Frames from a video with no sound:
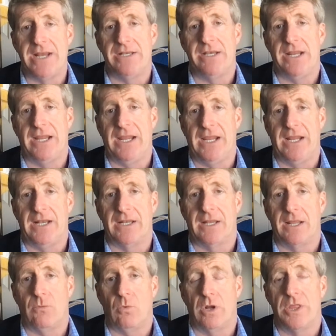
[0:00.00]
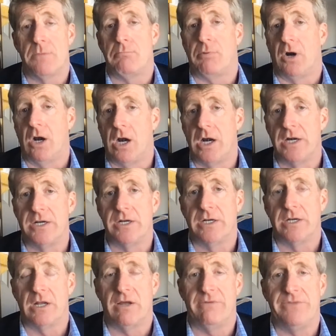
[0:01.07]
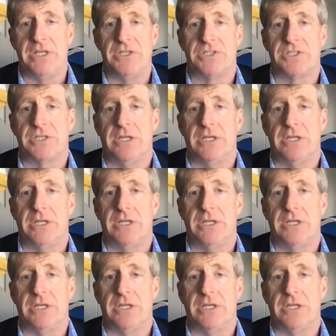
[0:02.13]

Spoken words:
need, where the burden of these